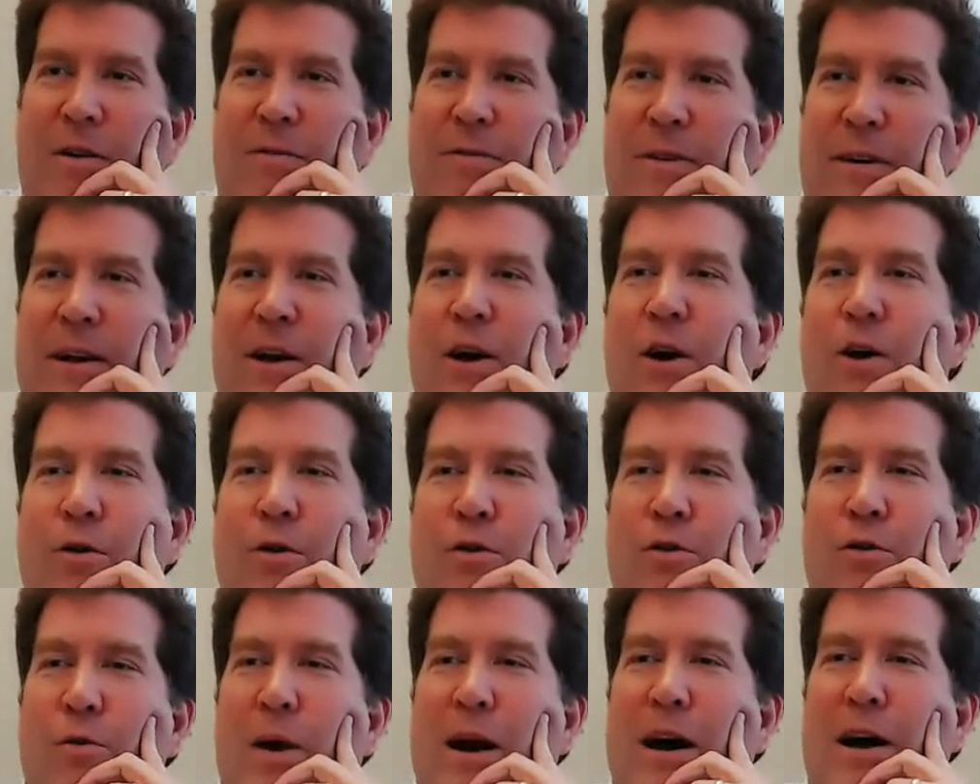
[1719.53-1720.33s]
it
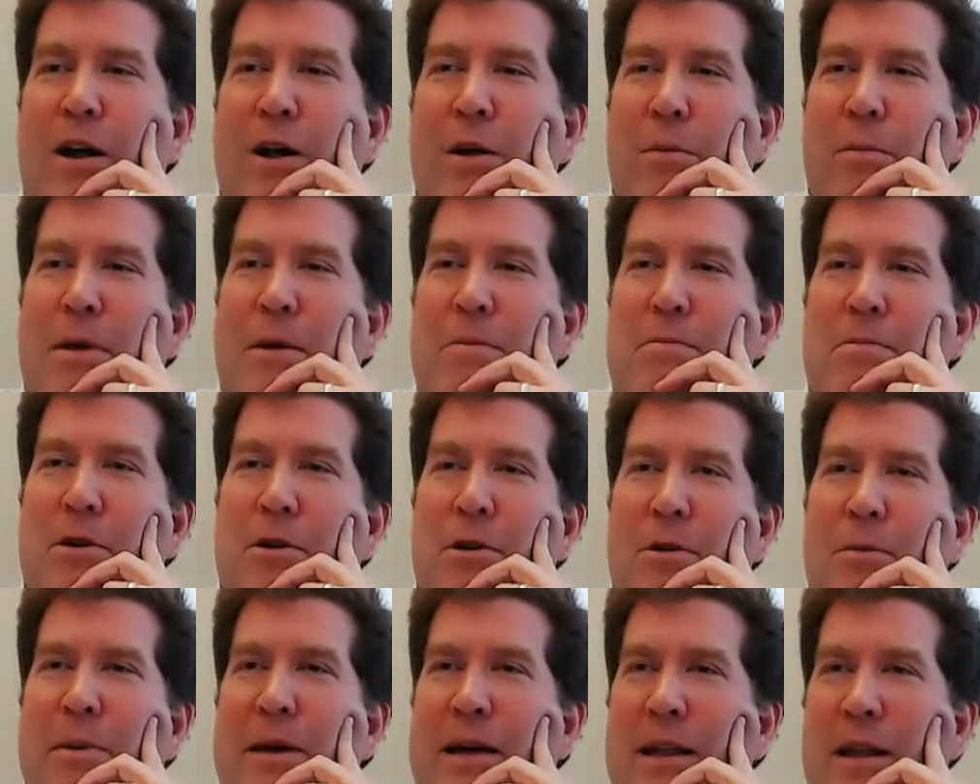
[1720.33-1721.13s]
goes well, people
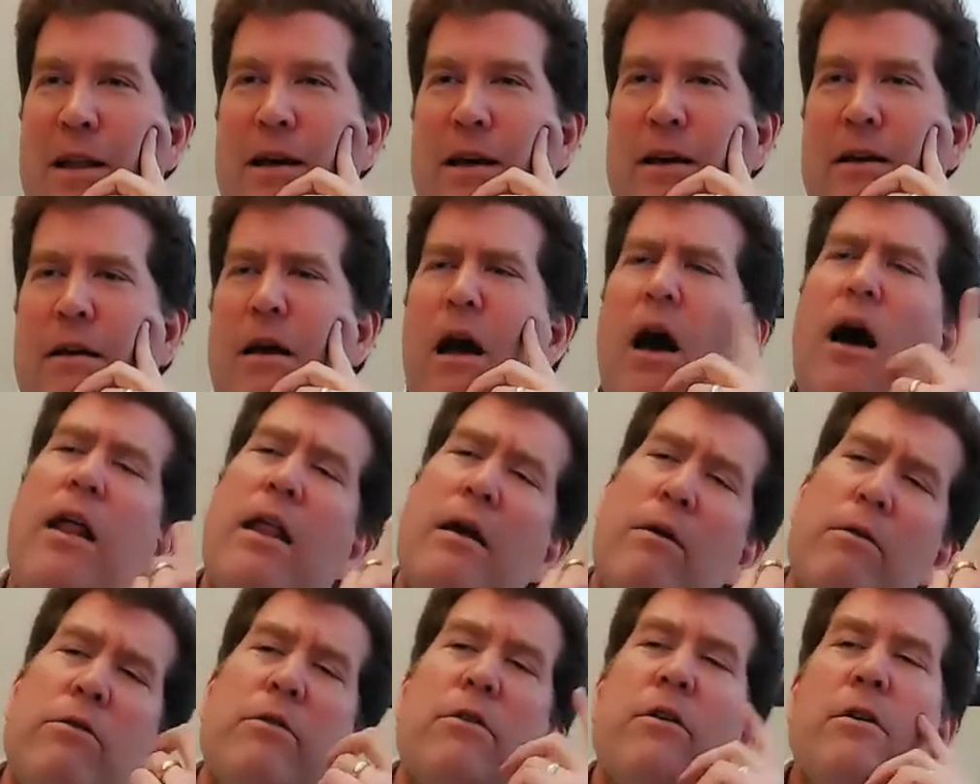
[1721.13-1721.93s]
will be like, "Oh,
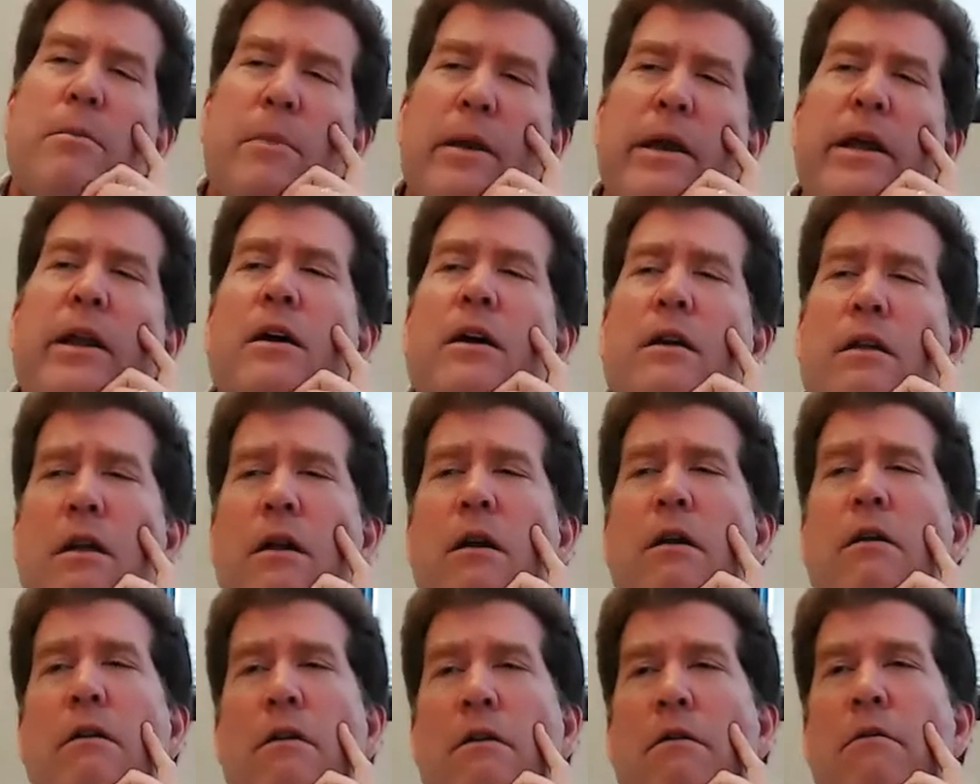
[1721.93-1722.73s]
that was a good meeting," you
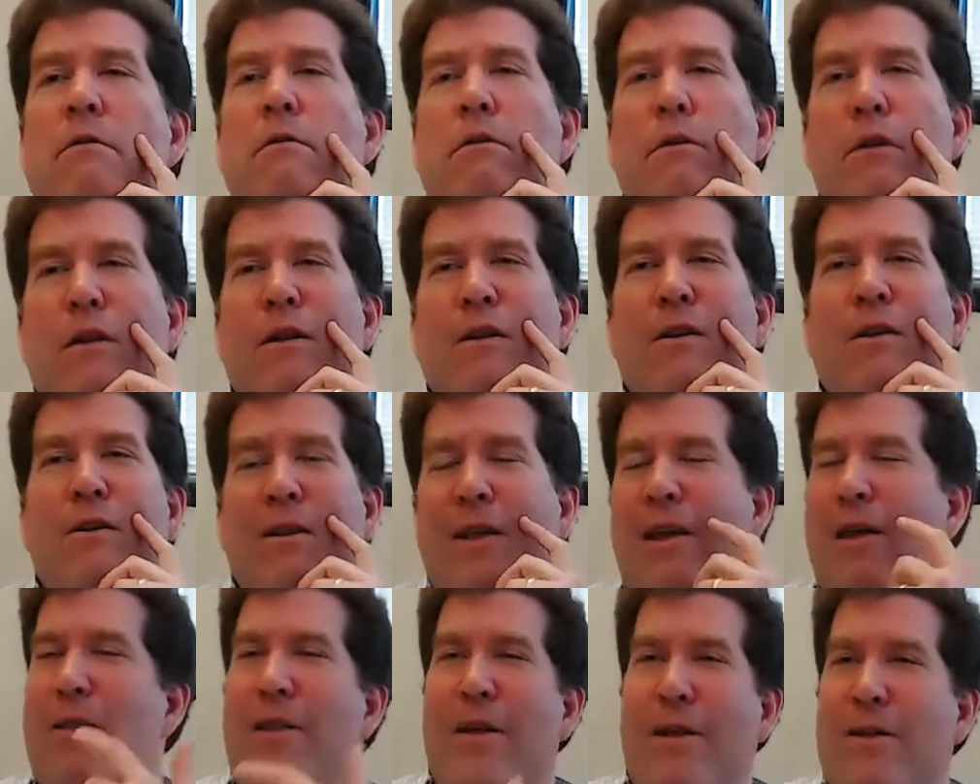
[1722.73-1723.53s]
know,
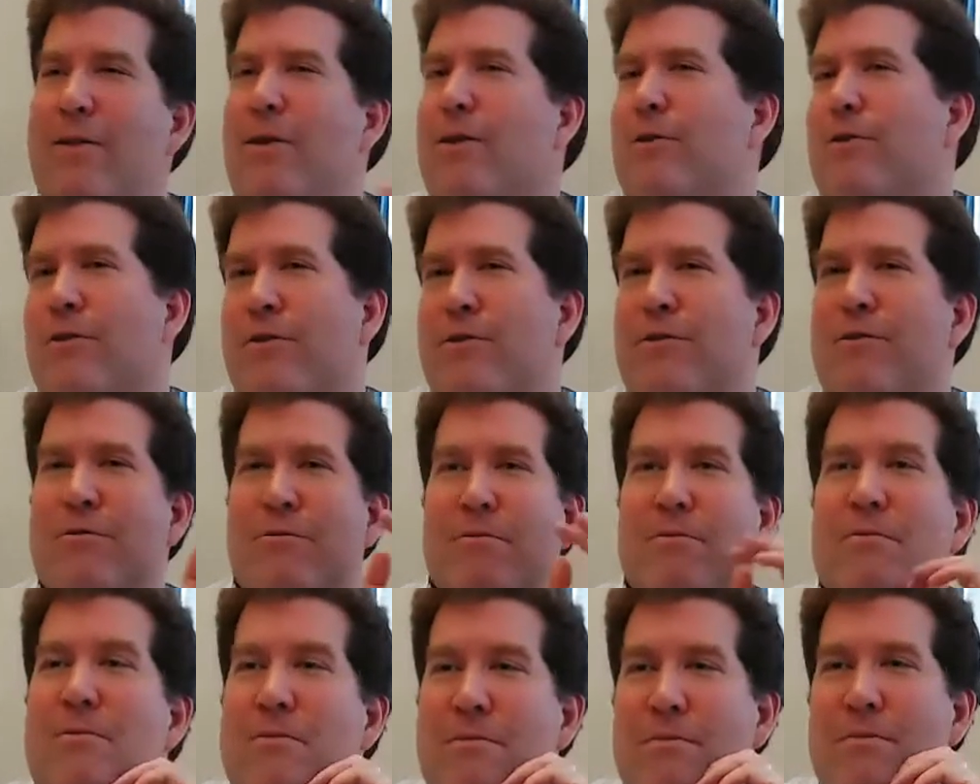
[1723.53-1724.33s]
and then they'll just
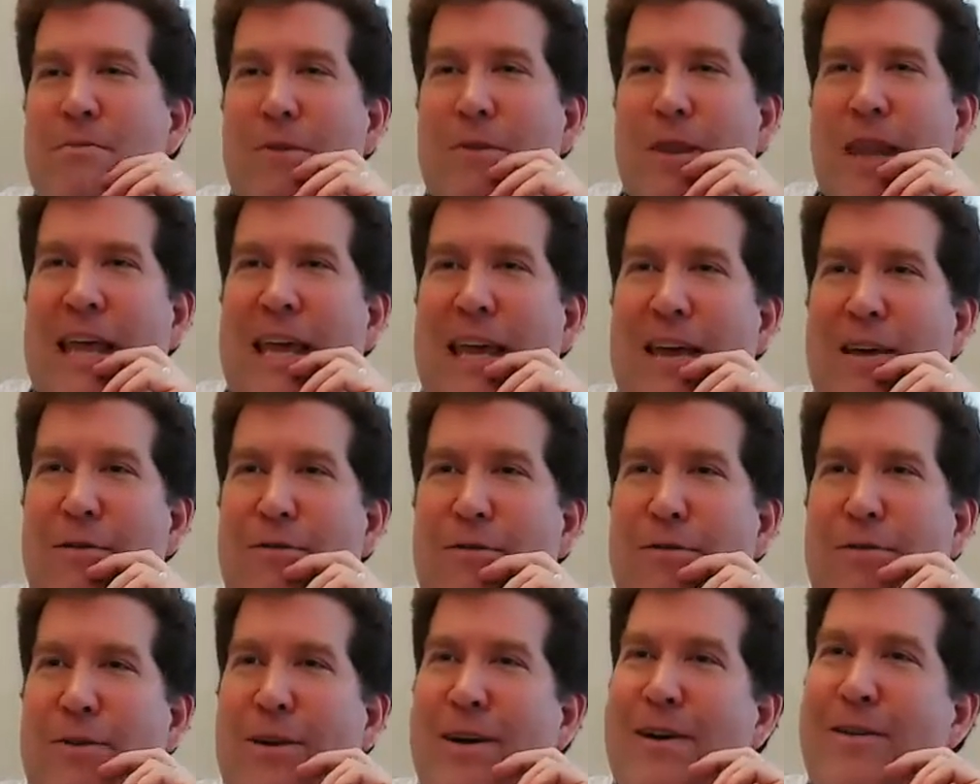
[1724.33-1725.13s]
leave.